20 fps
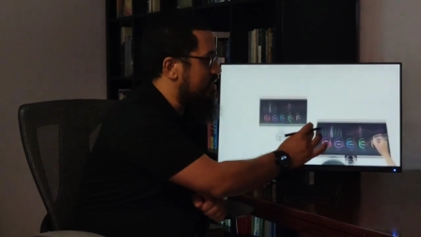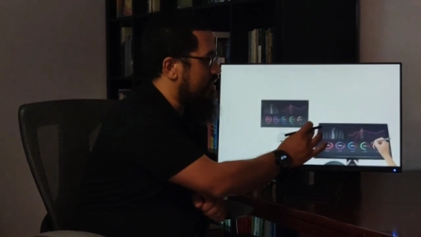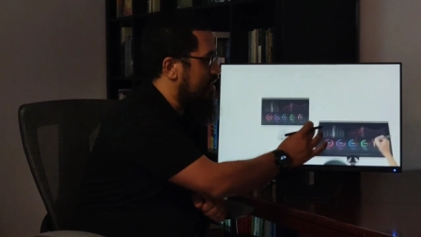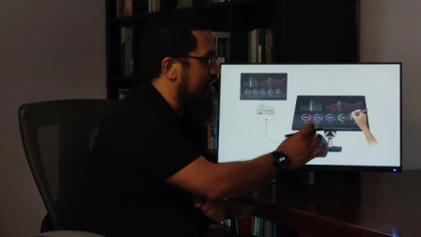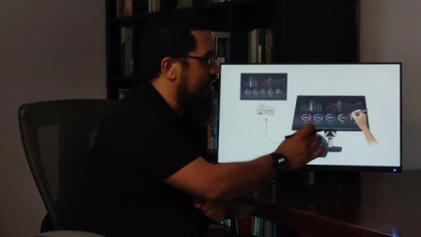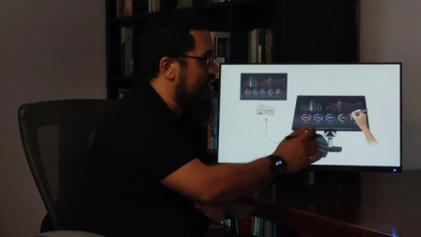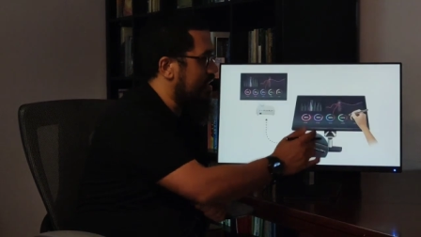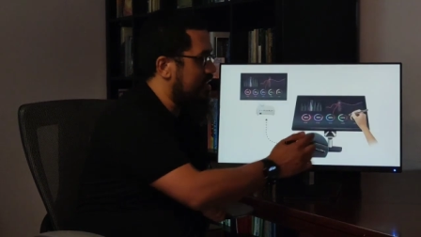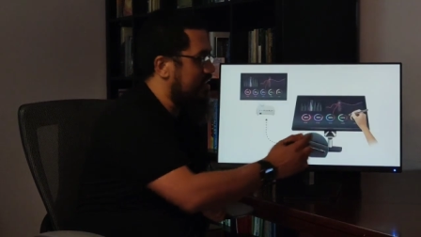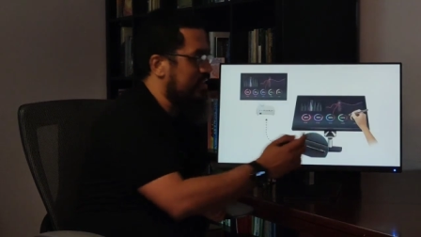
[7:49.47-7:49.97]
the
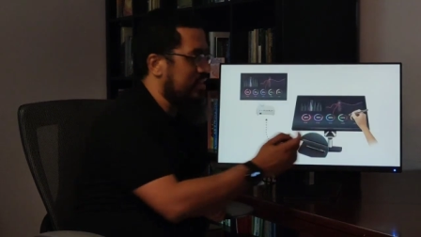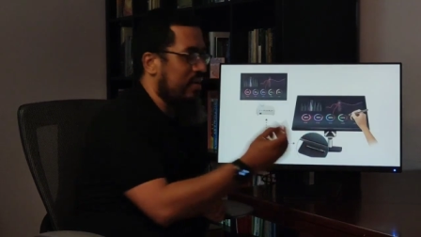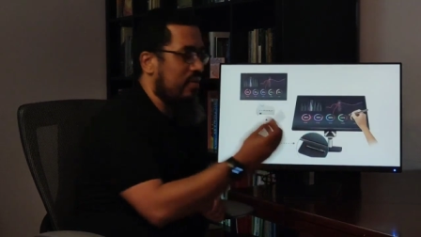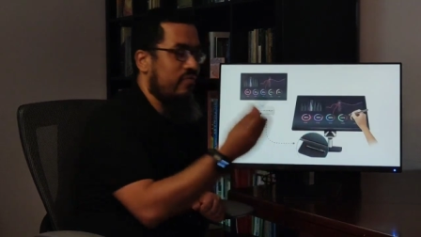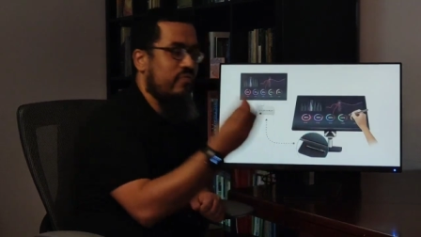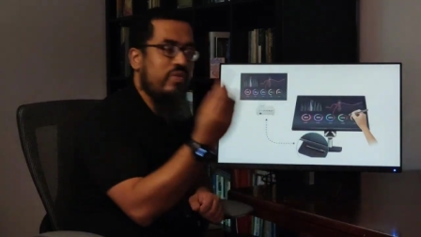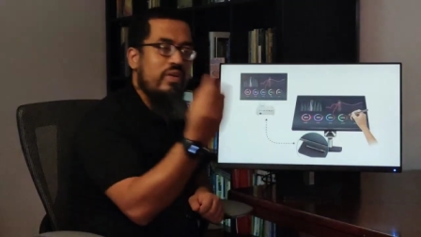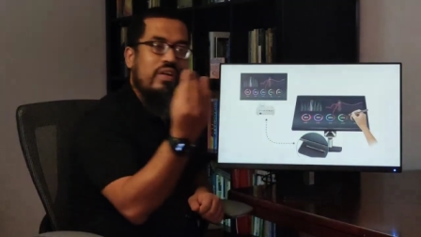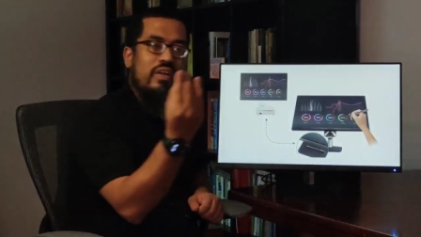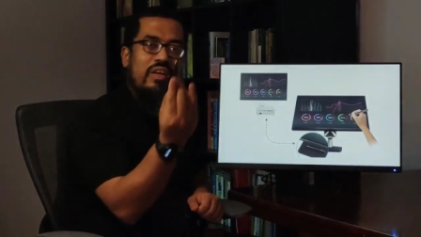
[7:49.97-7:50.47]
screen
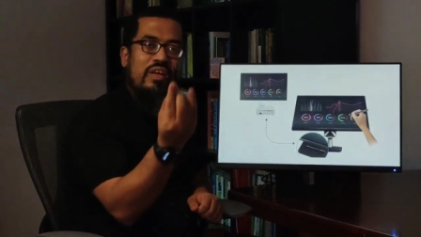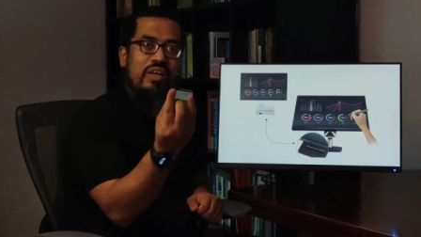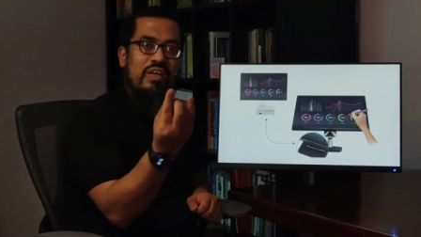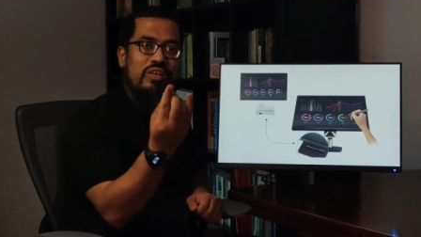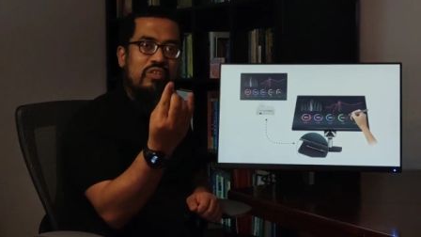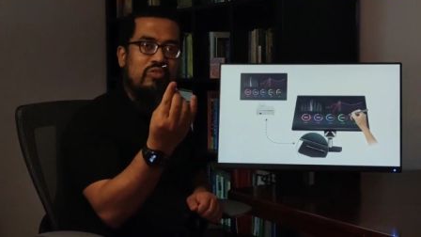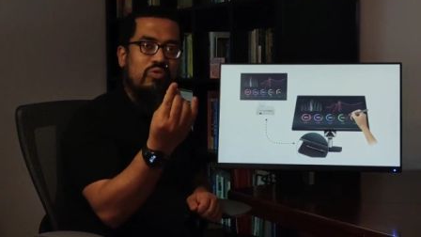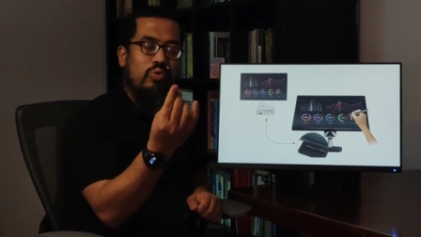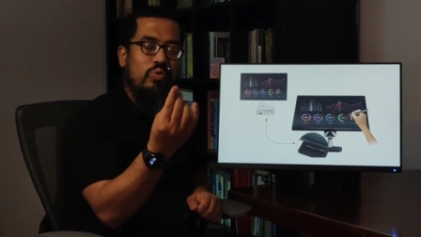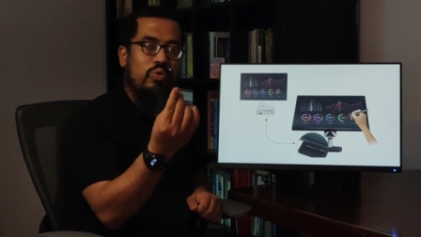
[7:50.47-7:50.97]
itself.
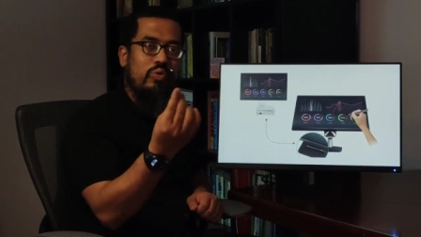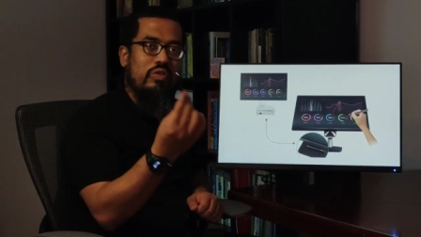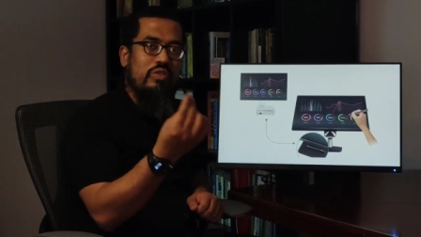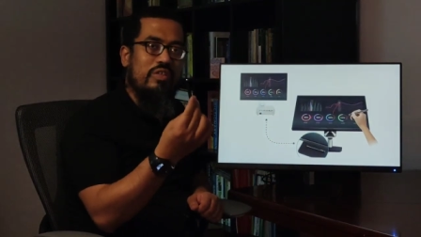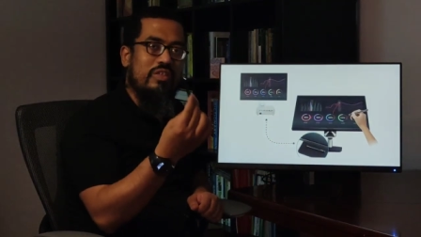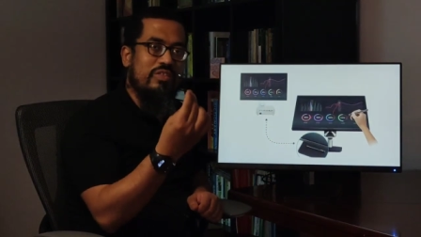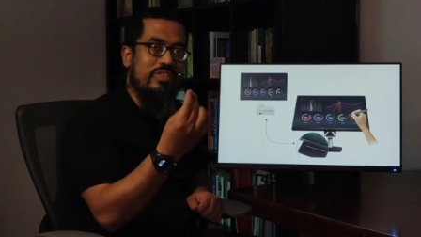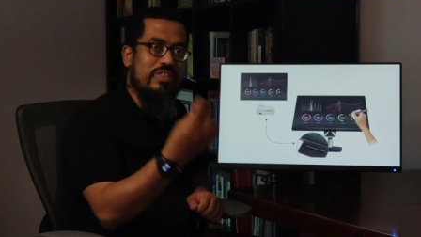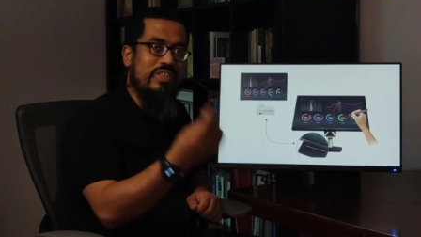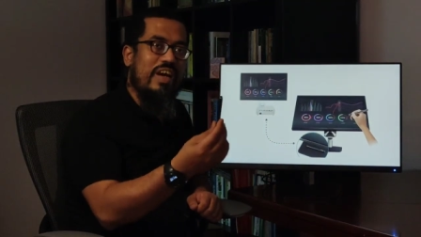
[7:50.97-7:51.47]
So
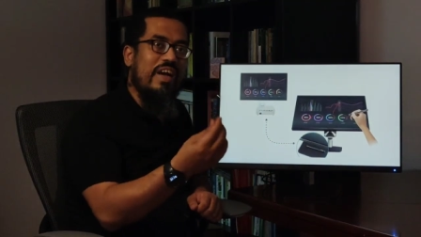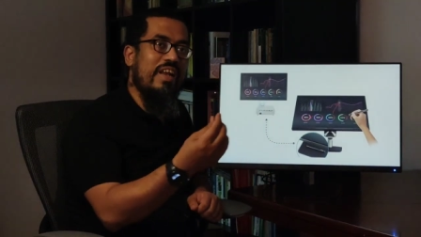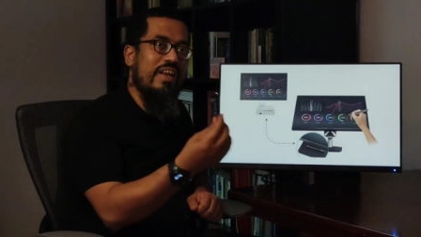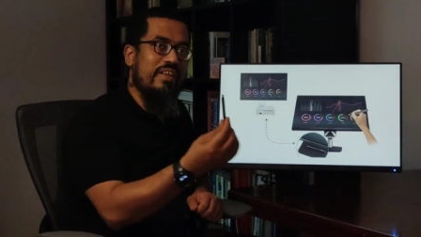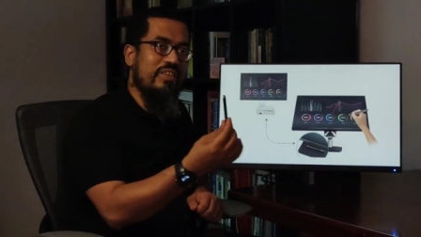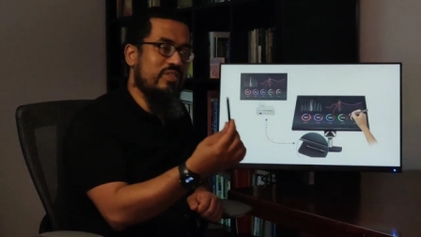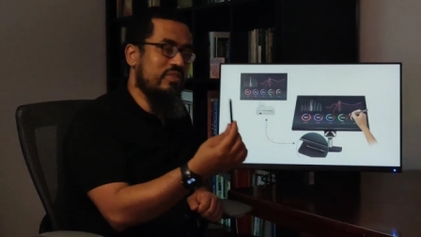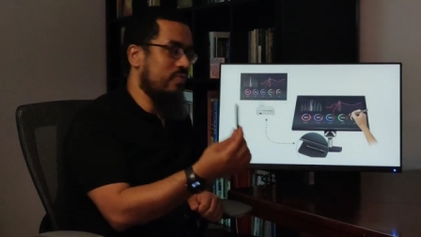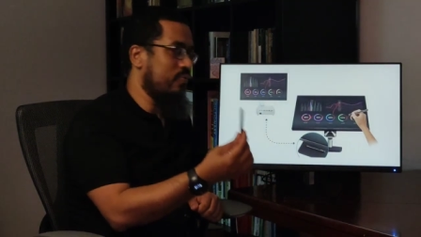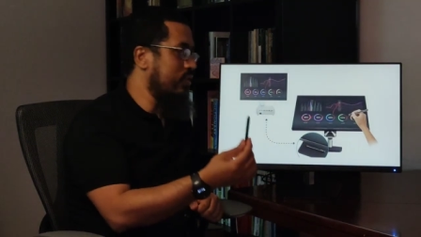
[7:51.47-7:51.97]
this
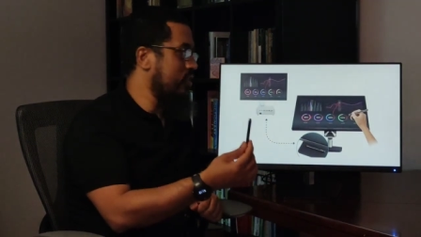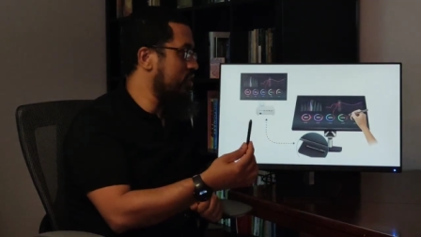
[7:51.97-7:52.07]
stylus,